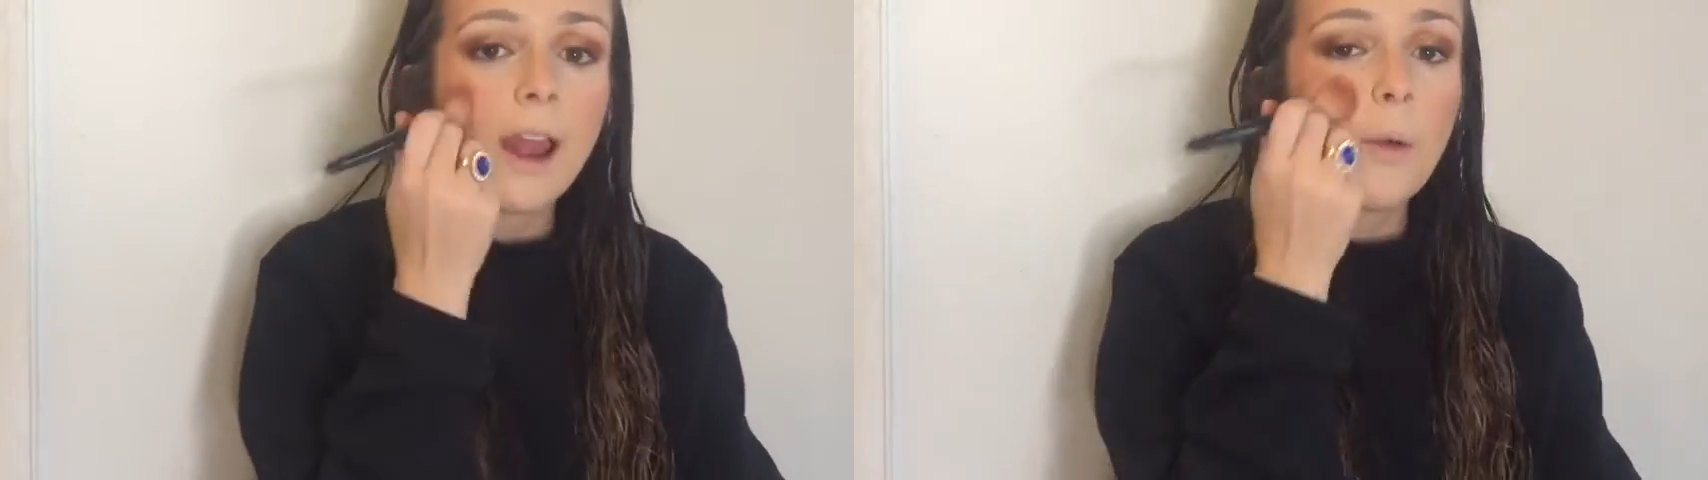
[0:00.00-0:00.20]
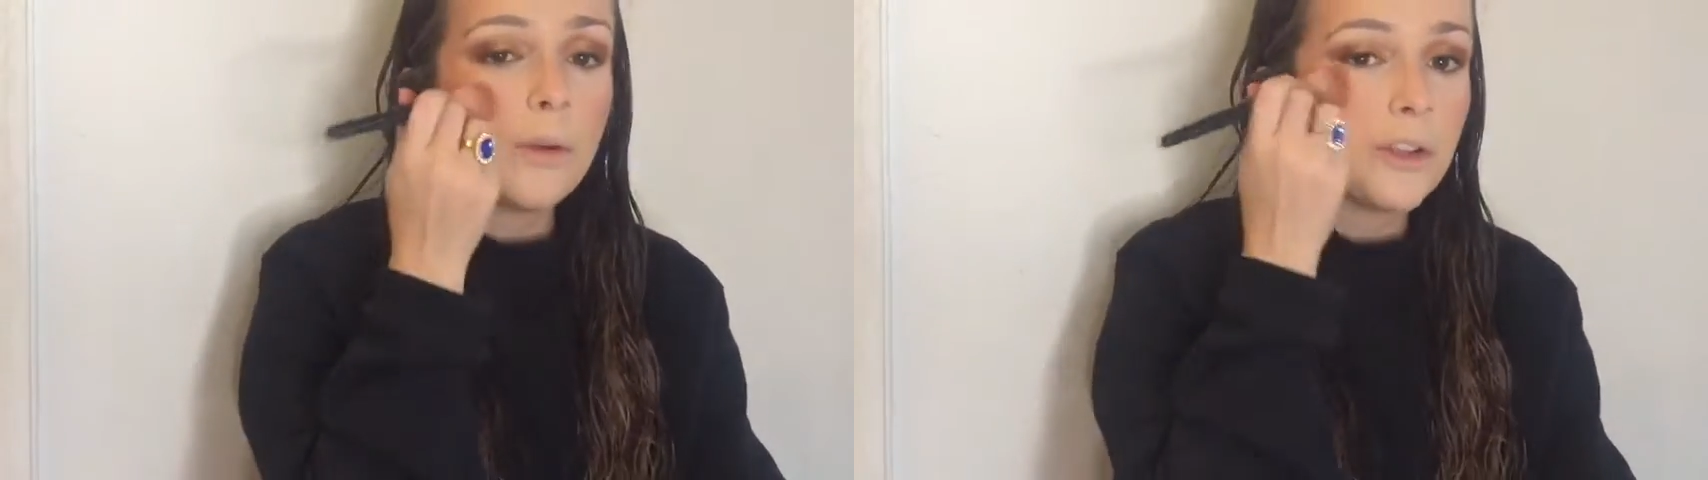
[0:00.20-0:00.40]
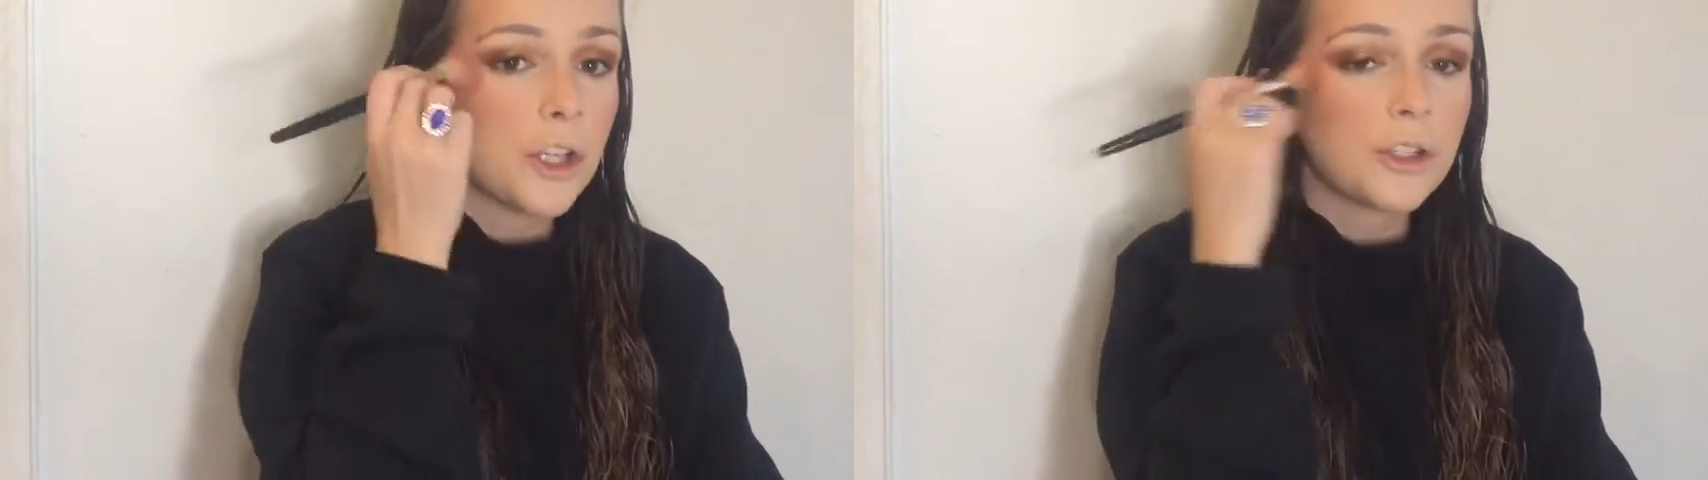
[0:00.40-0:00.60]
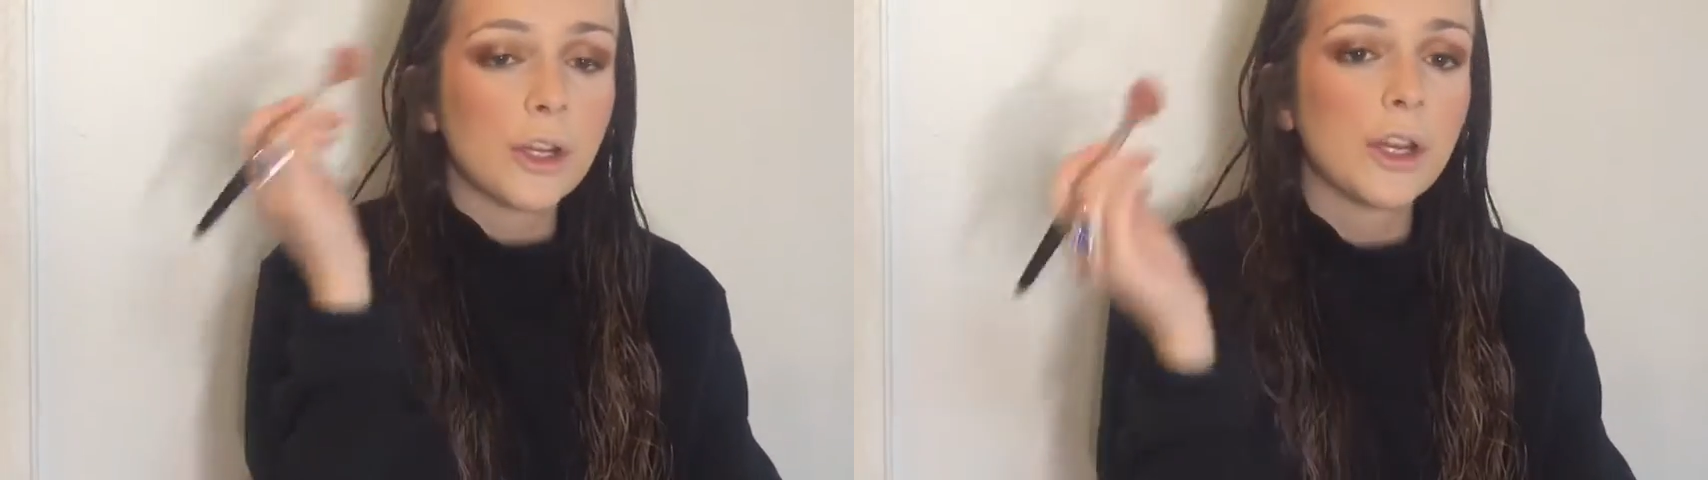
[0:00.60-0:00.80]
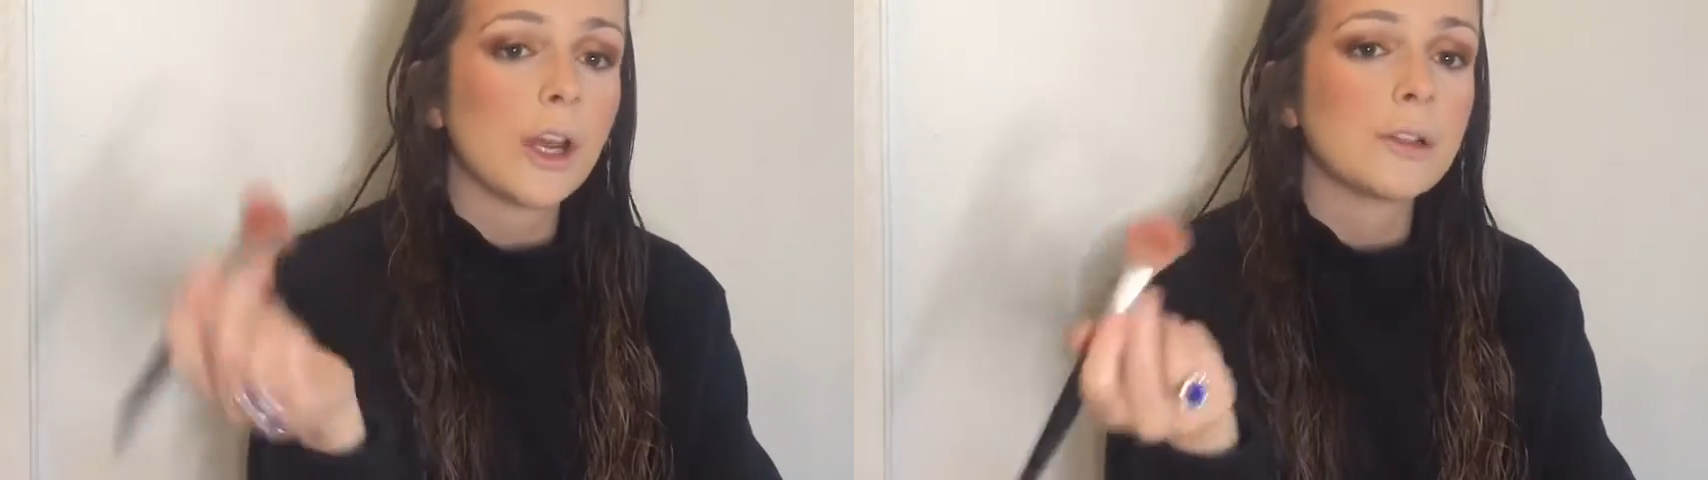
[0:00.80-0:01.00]
like, we were just
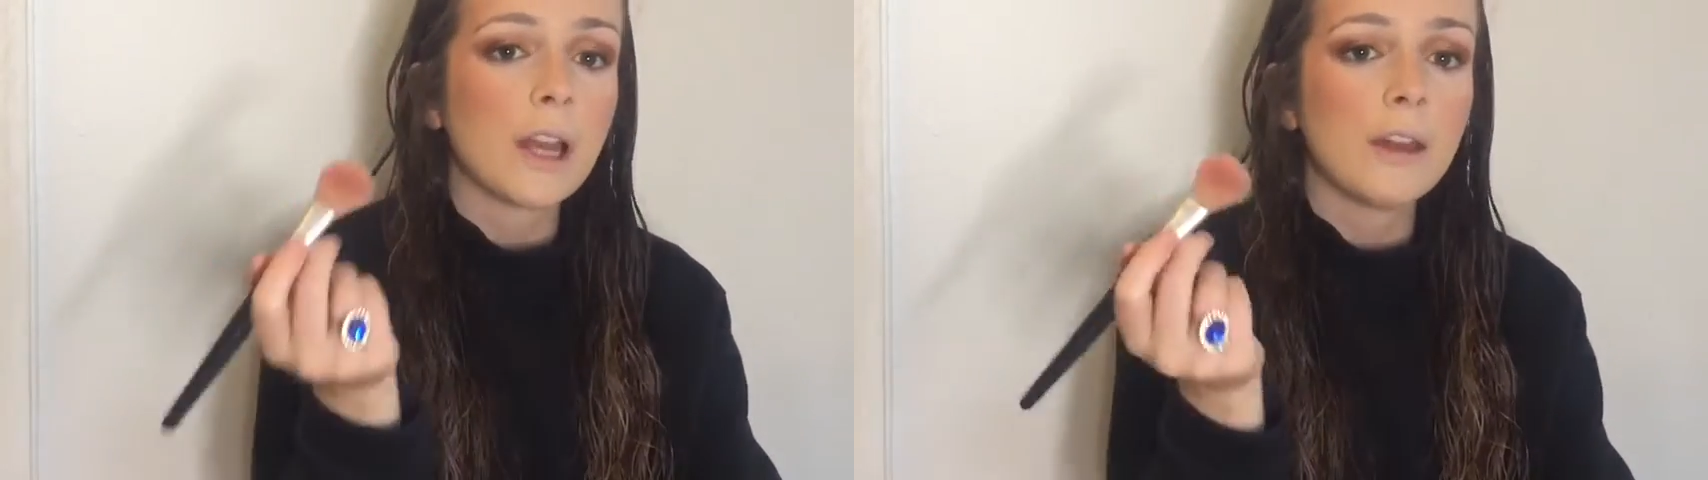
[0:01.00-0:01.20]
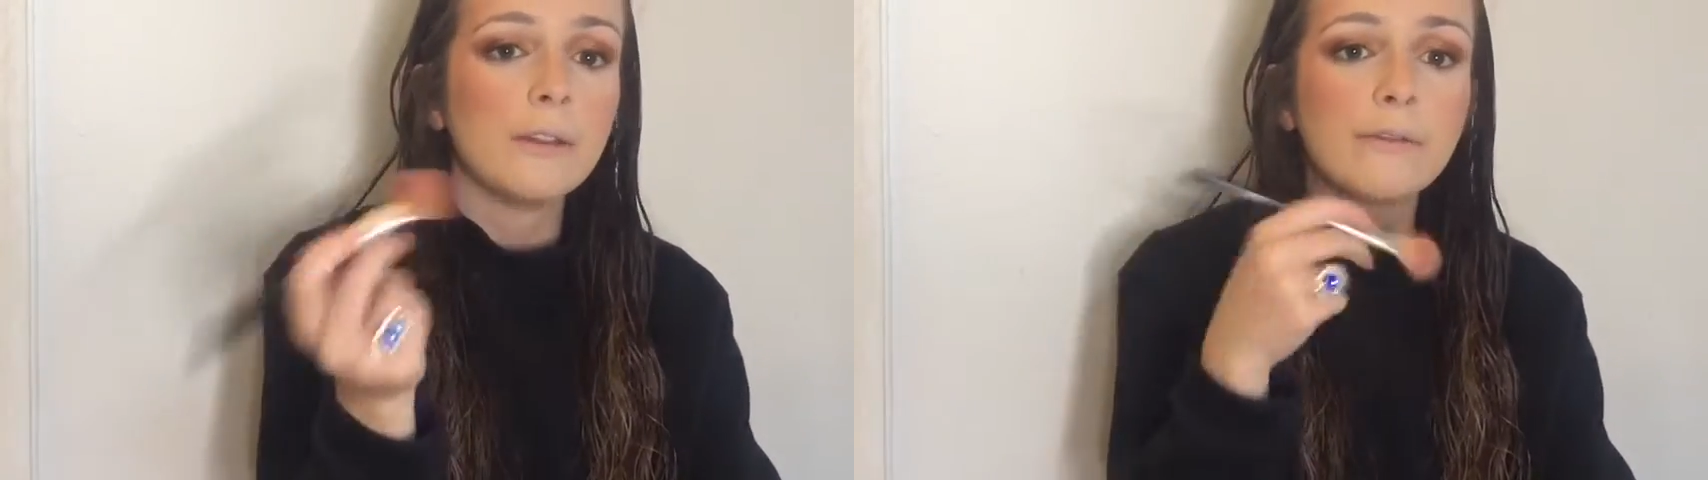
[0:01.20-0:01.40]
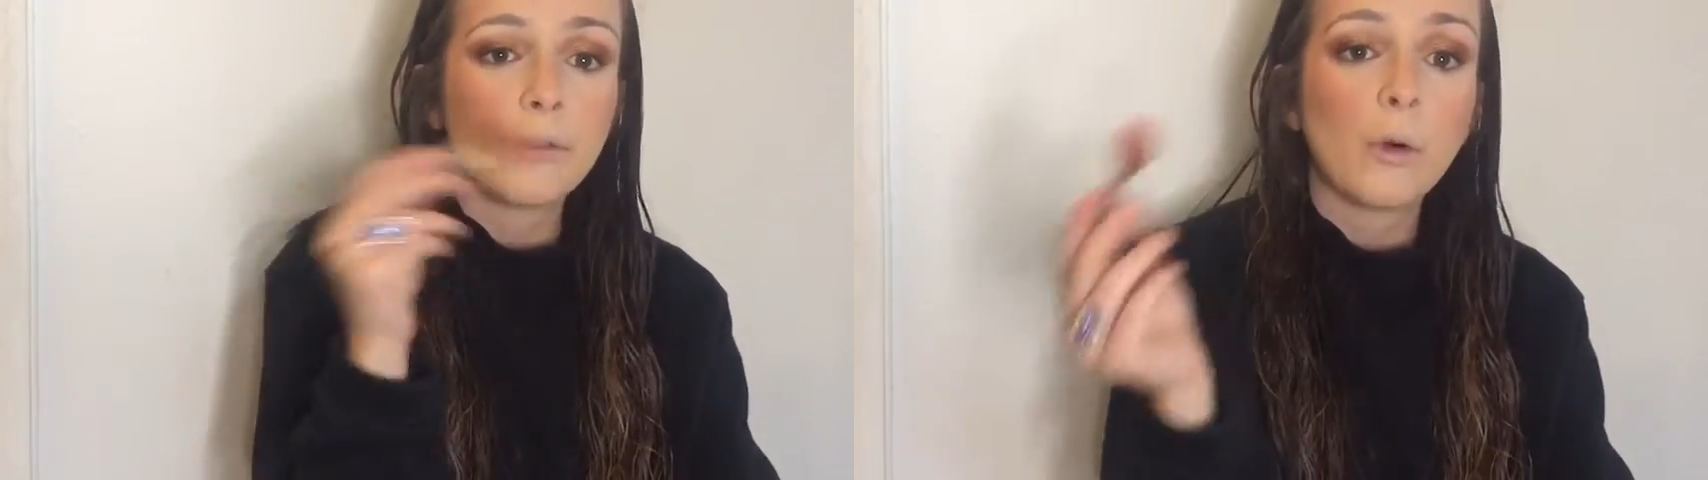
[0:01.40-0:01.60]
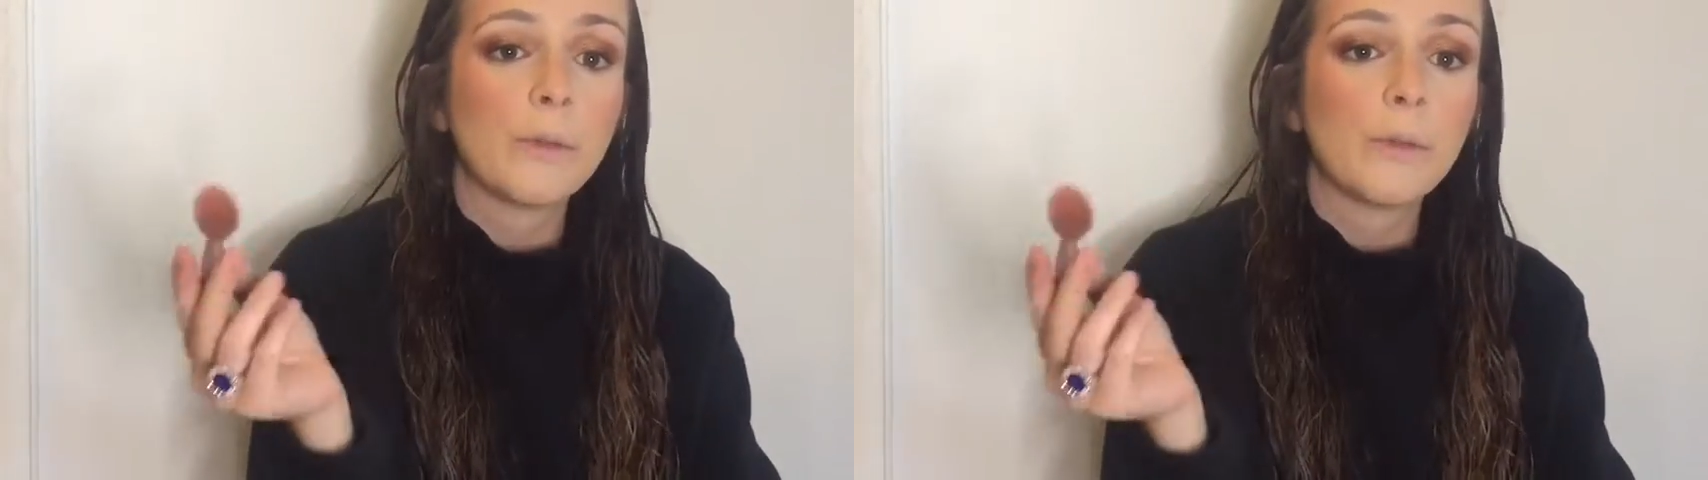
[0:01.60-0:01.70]
going to go to London for